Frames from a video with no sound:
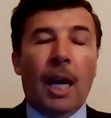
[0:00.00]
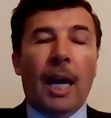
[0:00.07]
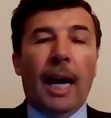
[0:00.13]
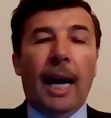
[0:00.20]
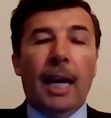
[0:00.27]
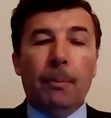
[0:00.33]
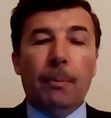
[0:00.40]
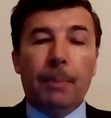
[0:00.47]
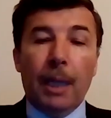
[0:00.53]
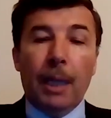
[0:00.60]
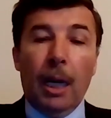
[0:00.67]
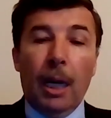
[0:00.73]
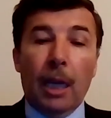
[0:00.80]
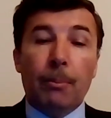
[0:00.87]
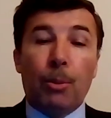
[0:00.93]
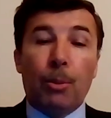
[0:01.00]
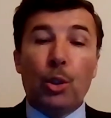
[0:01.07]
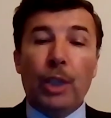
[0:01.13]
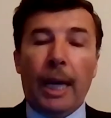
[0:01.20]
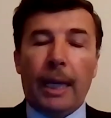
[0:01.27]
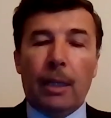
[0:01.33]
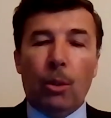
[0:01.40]
Help and
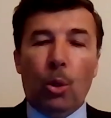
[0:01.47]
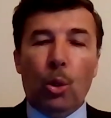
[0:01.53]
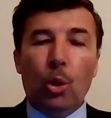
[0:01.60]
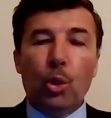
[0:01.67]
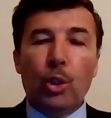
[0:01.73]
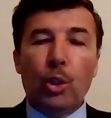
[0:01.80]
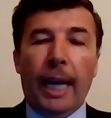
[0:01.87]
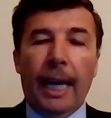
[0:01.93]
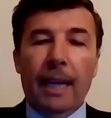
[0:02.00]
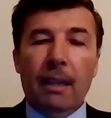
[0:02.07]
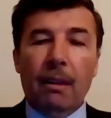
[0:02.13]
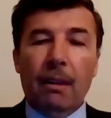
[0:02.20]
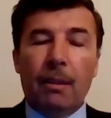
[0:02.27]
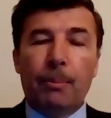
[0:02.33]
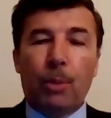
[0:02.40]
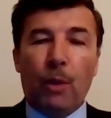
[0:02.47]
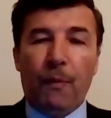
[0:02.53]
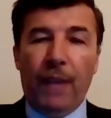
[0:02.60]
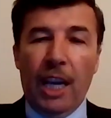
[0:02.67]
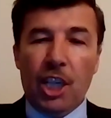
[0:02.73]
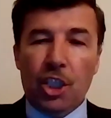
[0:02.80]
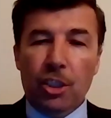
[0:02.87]
protect all the health
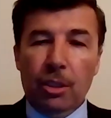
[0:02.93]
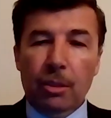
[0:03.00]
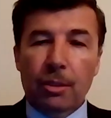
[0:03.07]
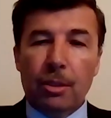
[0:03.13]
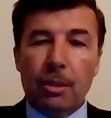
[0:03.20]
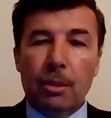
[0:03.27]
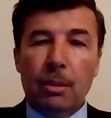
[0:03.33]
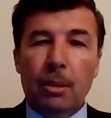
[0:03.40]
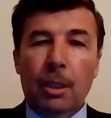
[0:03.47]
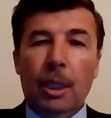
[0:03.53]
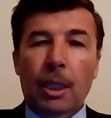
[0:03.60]
professionals,